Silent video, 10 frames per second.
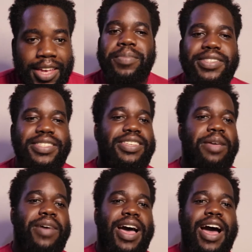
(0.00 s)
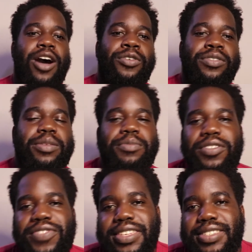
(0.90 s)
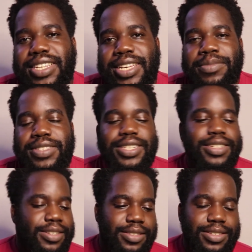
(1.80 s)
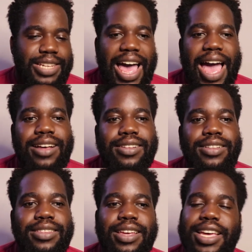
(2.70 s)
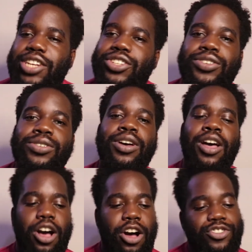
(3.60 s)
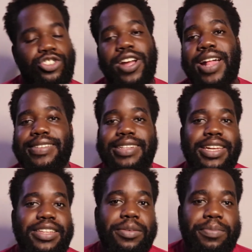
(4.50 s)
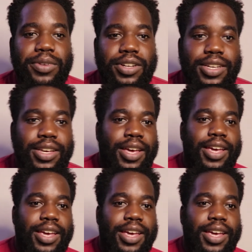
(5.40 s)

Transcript: But somehow, the movie seems to tackle the issue of translating the book